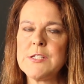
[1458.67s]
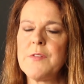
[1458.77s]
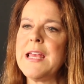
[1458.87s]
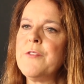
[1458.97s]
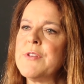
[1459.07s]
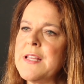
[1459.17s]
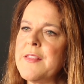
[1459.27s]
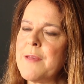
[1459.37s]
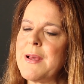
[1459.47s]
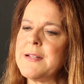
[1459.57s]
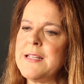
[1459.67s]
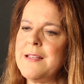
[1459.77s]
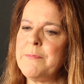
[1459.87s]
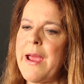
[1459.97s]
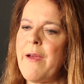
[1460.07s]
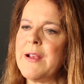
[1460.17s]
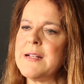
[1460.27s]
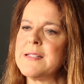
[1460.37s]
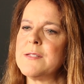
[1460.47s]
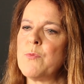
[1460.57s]
So the interesting thing about teen
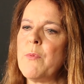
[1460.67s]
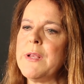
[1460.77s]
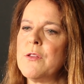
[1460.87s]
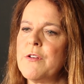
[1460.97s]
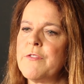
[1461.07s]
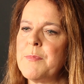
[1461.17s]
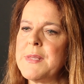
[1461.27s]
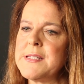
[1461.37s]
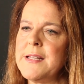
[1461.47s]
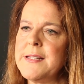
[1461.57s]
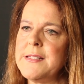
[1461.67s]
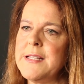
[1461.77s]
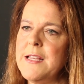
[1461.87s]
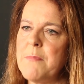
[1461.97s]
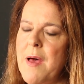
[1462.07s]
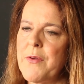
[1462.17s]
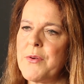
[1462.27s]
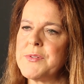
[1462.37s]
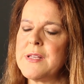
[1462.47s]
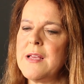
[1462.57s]
parents is what we learned from listening to teen
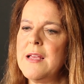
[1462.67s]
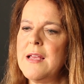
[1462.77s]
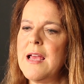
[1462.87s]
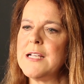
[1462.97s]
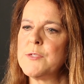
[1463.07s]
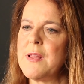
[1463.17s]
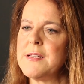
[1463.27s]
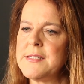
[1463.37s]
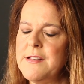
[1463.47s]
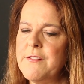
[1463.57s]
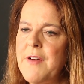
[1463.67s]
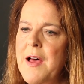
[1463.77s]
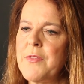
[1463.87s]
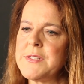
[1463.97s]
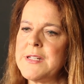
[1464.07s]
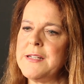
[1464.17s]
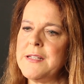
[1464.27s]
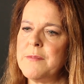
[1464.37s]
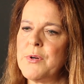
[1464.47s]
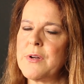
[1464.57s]
mothers as well as teen fathers, and I
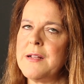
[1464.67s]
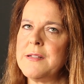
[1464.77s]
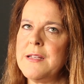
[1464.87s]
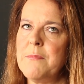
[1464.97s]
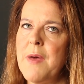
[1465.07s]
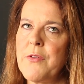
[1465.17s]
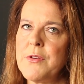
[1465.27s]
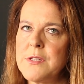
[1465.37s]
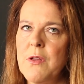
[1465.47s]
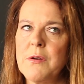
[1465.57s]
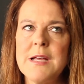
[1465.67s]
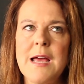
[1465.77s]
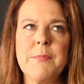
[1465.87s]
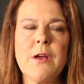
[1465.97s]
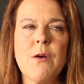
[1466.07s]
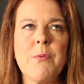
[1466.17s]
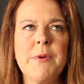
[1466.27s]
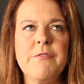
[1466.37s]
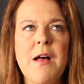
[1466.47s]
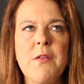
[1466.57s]
did a book on teen mothers a long time ago where
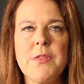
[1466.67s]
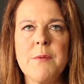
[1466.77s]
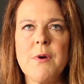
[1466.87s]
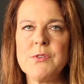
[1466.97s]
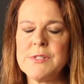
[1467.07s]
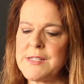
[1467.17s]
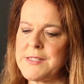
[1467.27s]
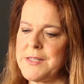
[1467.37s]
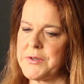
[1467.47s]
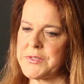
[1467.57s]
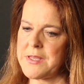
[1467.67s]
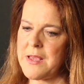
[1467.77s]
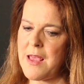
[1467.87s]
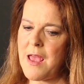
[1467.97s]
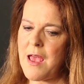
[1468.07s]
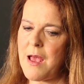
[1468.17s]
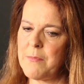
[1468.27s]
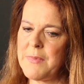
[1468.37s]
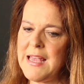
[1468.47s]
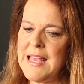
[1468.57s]
we followed them over 6 years,
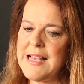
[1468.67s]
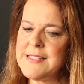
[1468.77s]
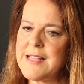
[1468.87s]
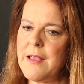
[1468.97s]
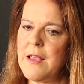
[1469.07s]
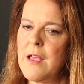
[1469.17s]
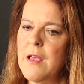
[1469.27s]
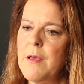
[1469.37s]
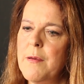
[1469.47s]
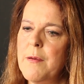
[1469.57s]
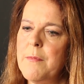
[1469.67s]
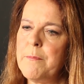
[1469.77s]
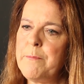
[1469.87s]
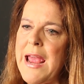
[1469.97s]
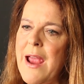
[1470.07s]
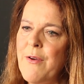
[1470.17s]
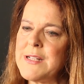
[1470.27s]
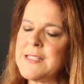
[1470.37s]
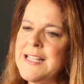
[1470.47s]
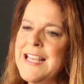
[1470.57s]
is that
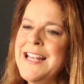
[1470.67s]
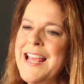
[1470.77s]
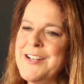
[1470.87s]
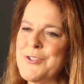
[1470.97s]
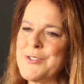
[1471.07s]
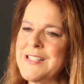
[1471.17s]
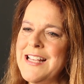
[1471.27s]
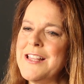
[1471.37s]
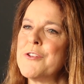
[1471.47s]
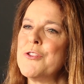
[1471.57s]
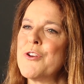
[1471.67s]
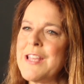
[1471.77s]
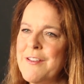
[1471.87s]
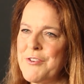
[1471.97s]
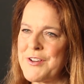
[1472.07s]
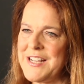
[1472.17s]
parents, teenagers, in their looking for